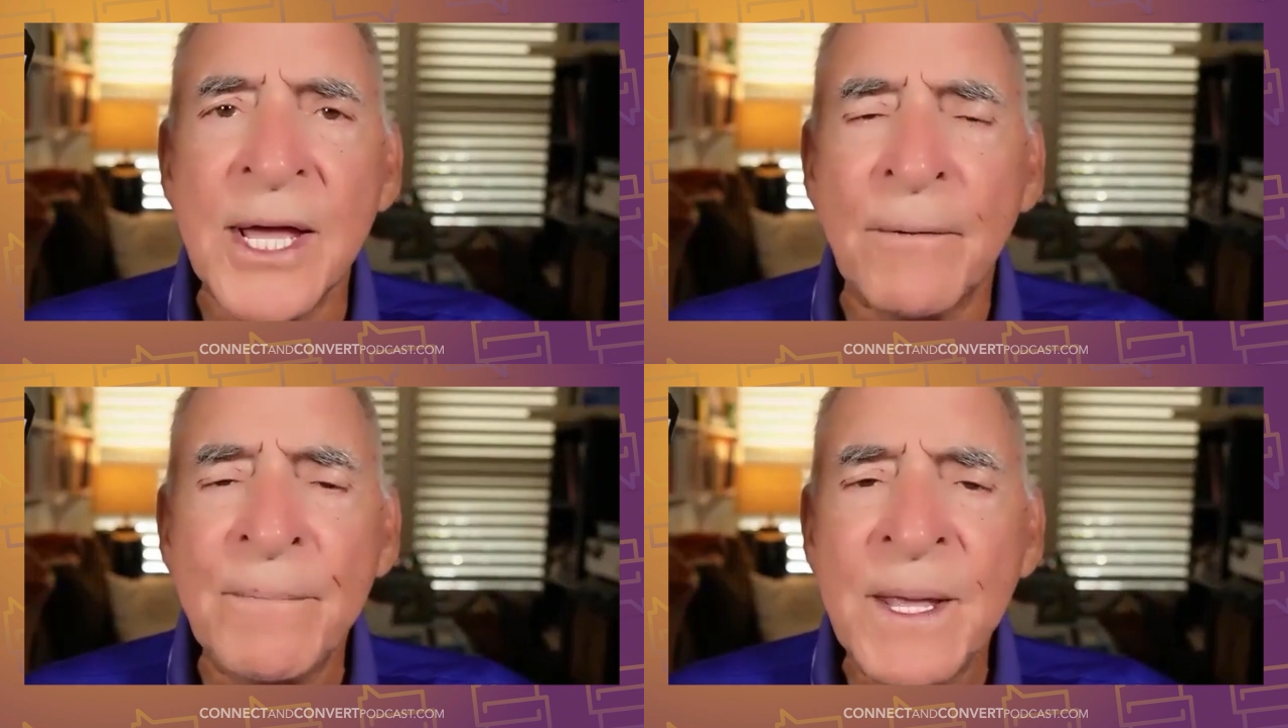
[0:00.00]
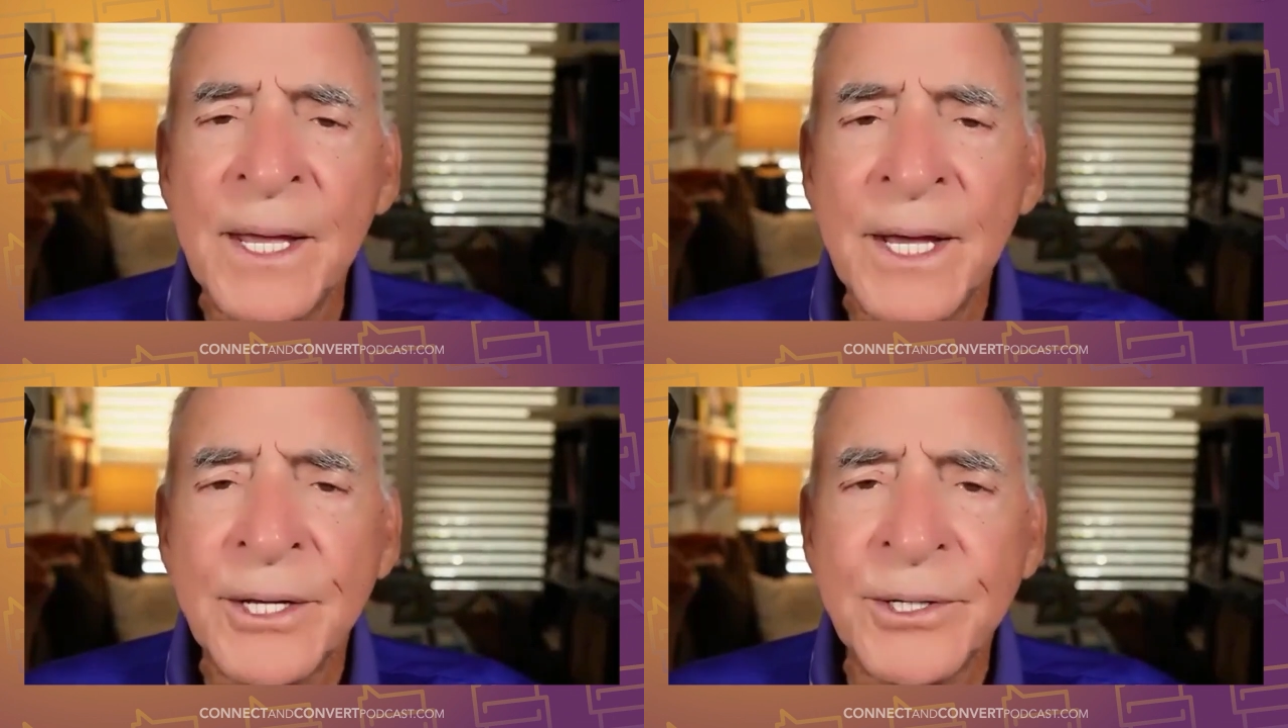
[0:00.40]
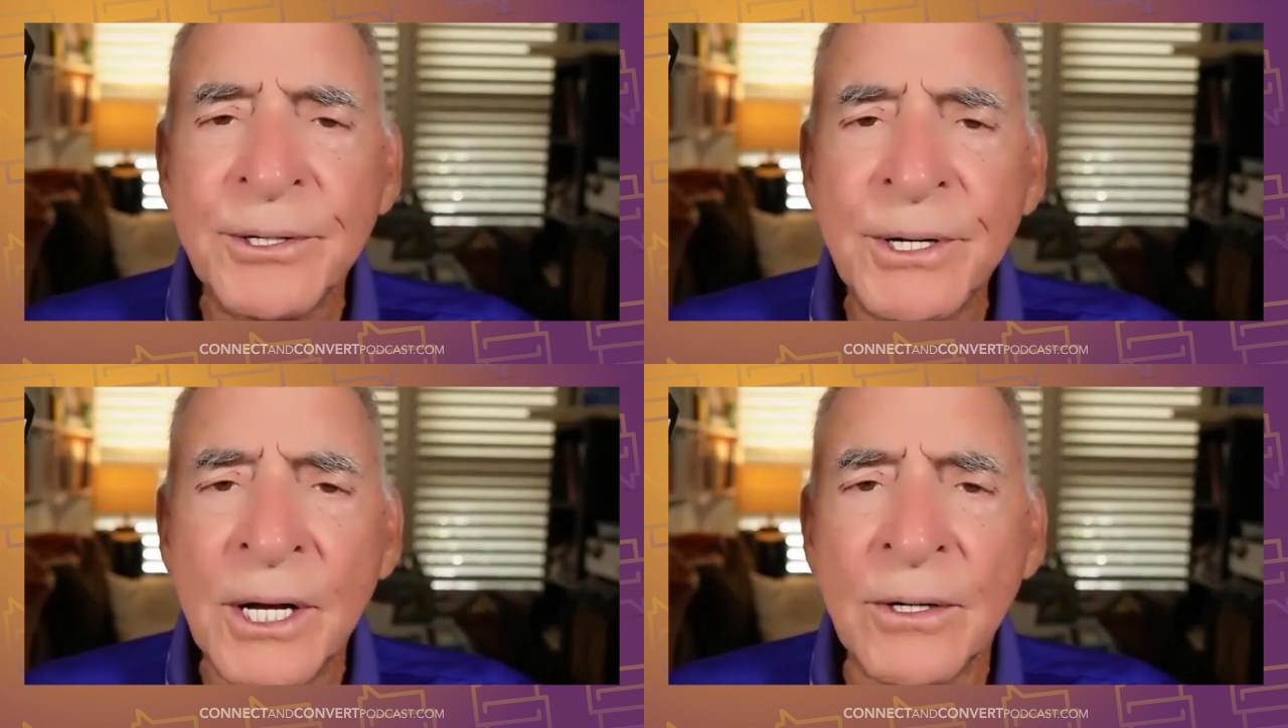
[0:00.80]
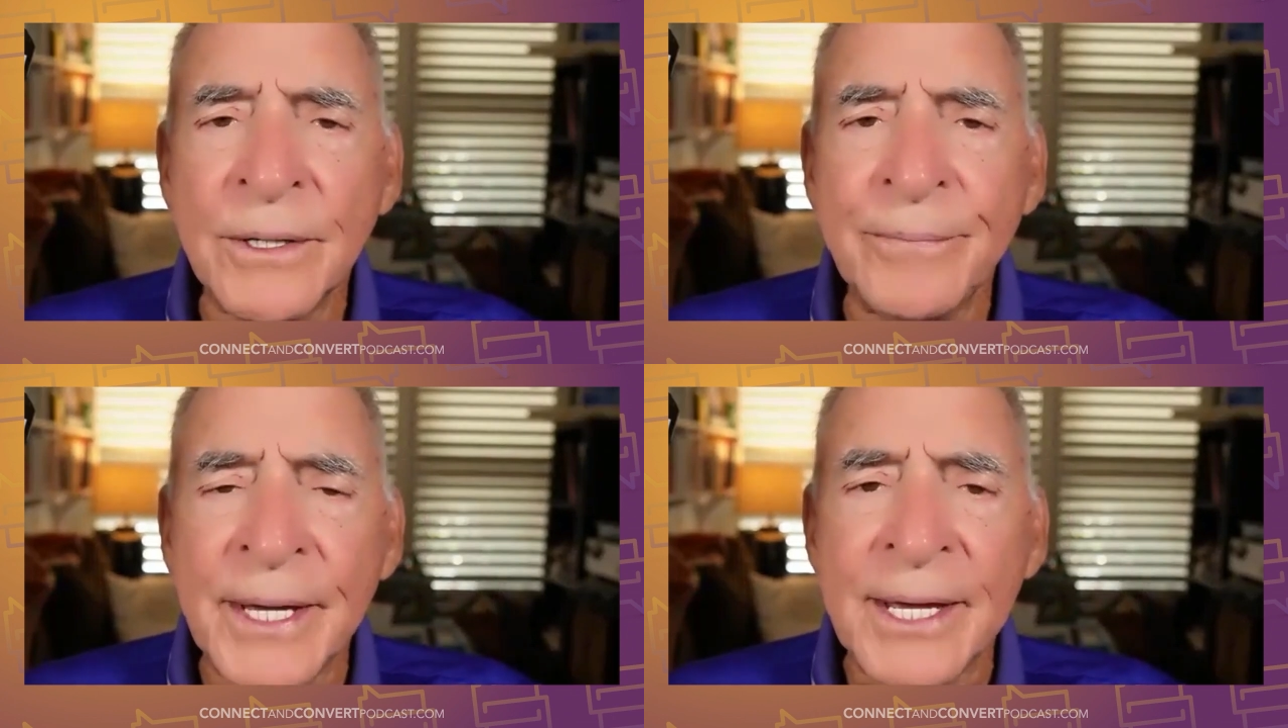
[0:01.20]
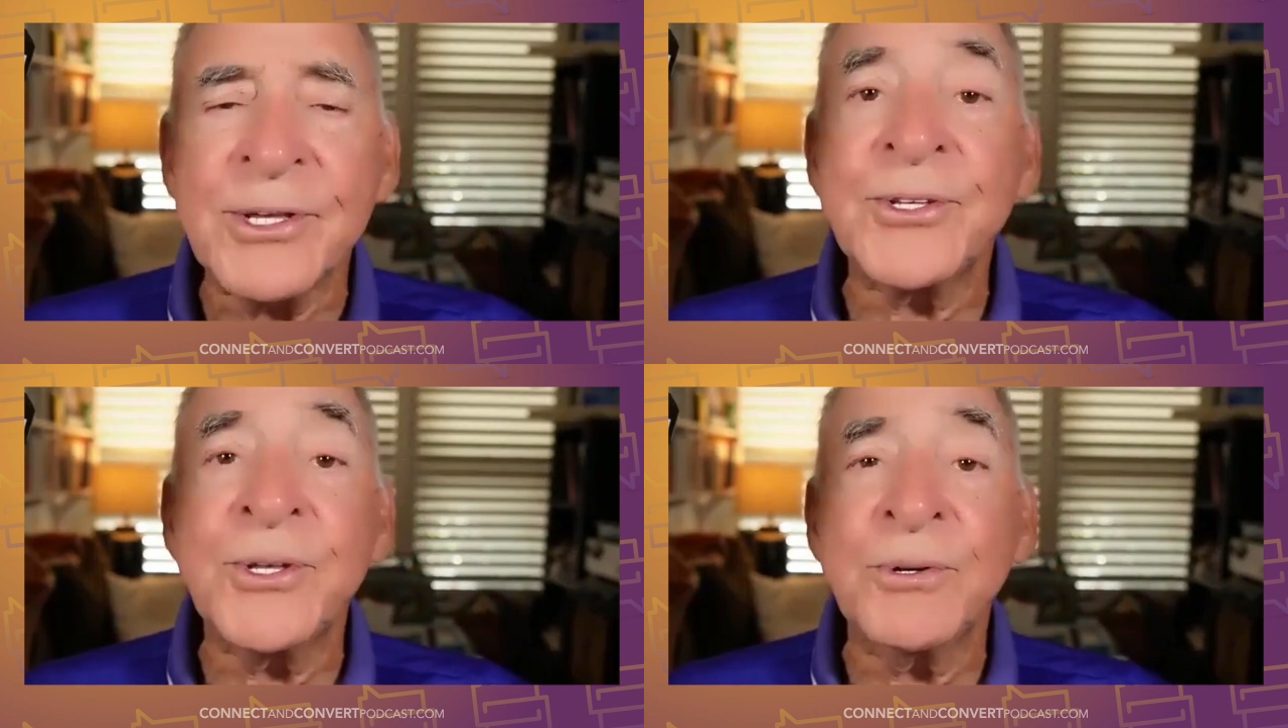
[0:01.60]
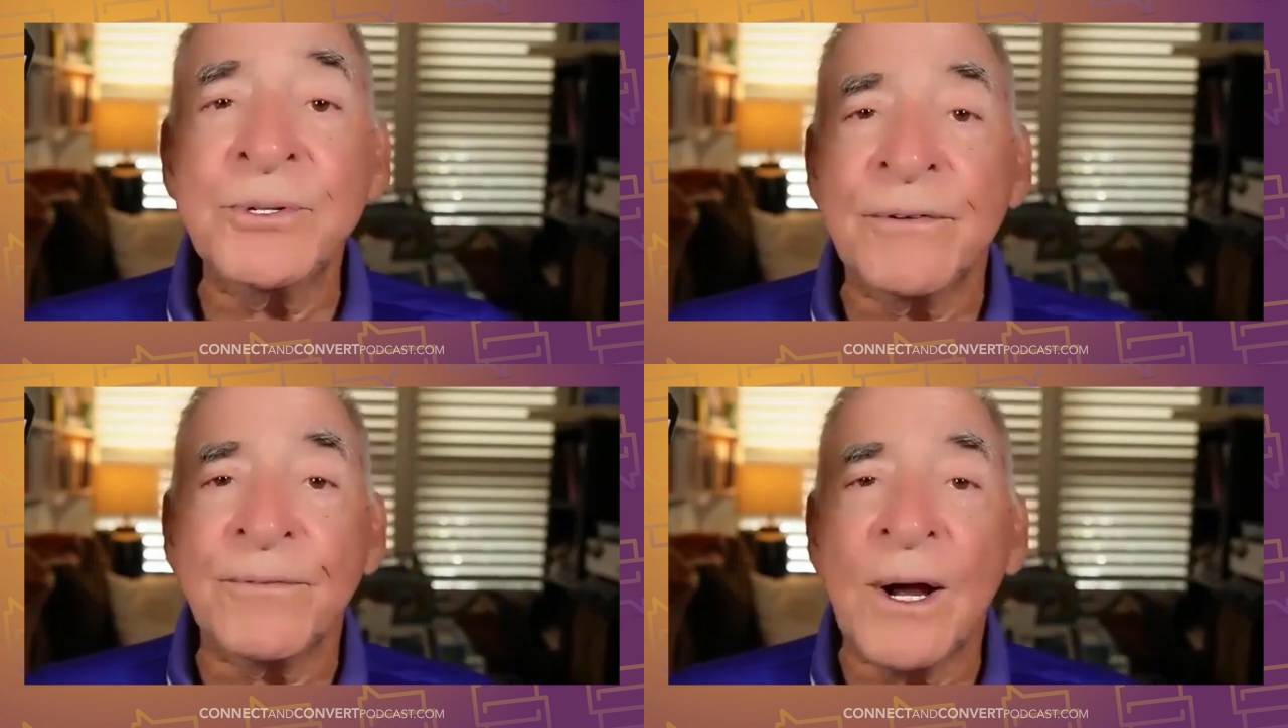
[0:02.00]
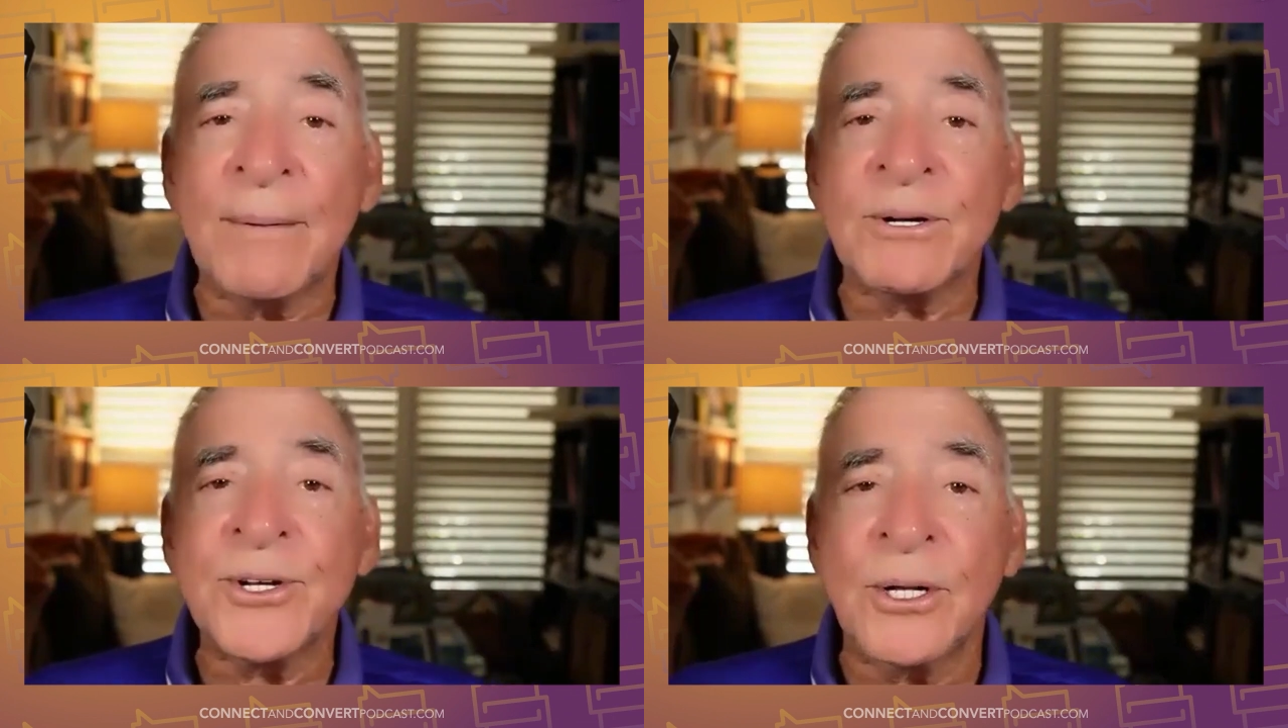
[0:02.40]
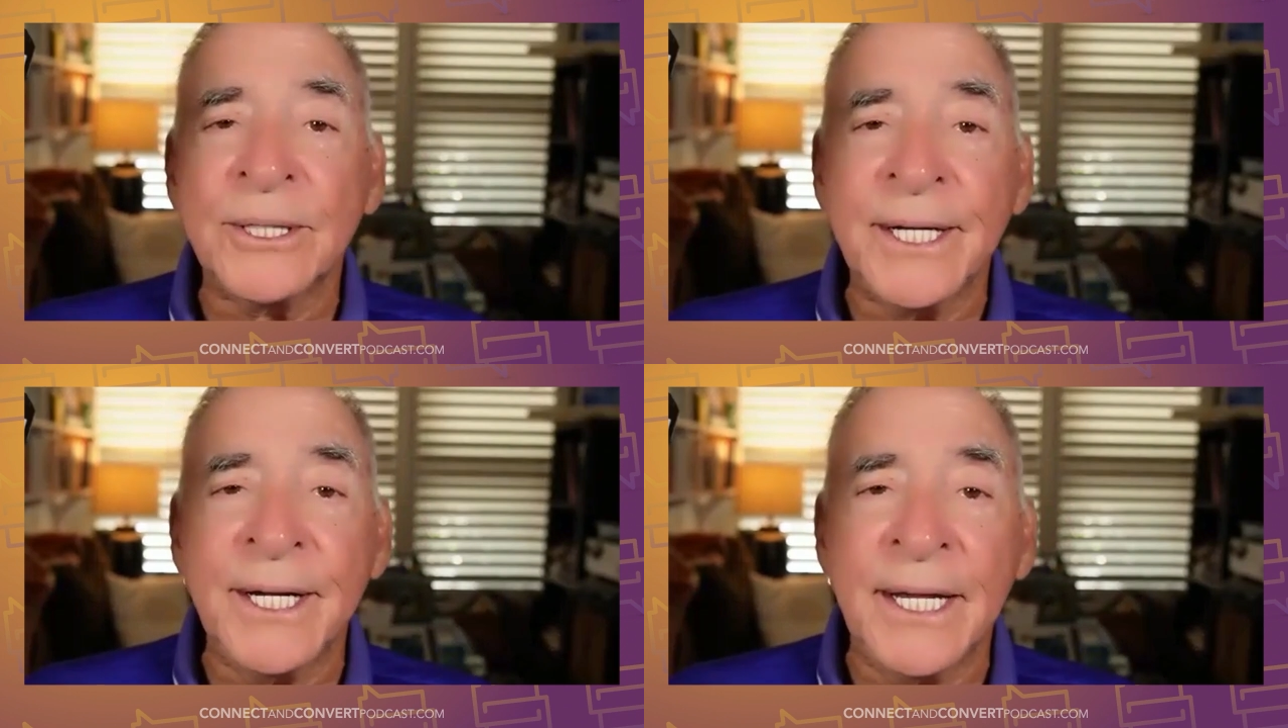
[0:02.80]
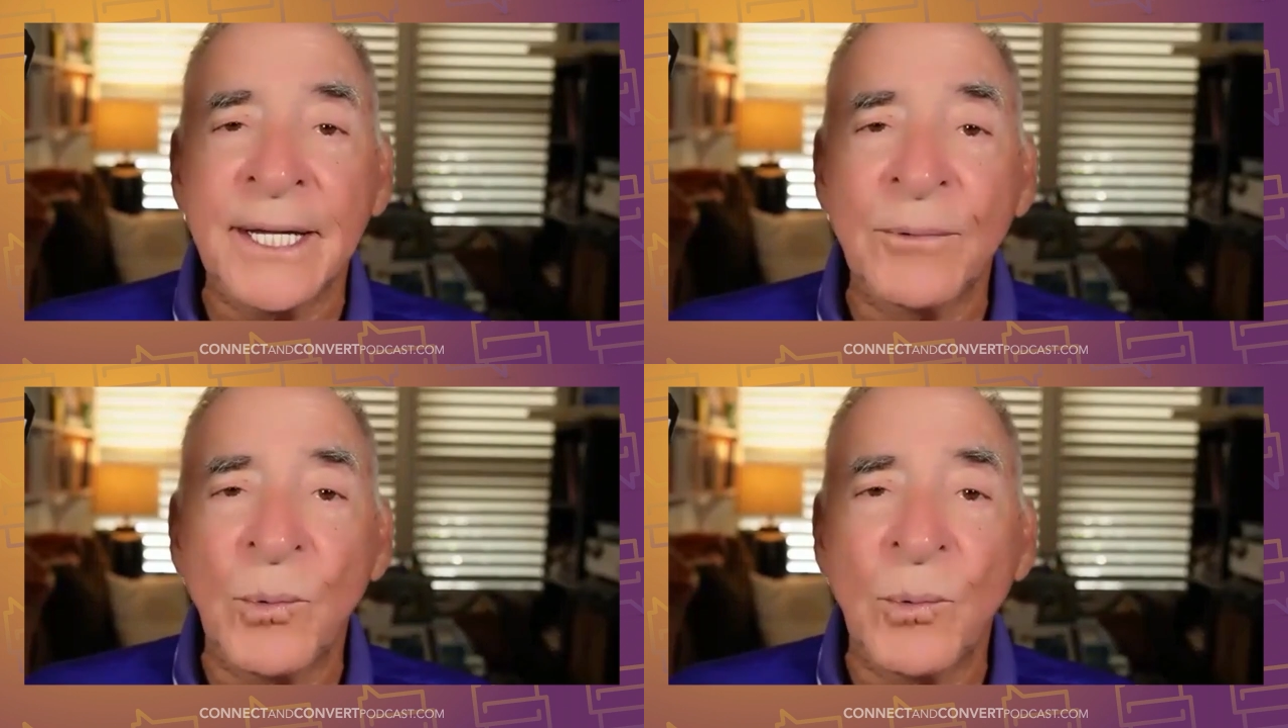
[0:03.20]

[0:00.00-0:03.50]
Now, you know, as a student of Robert Cialdini,